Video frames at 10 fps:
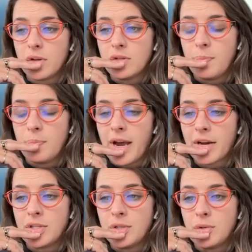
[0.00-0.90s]
goes
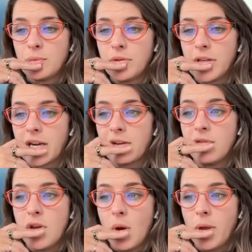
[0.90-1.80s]
back to really kind
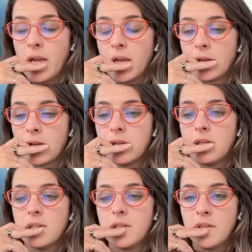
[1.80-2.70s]
of knowing
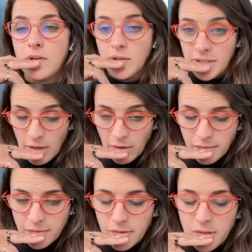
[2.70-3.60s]
yourself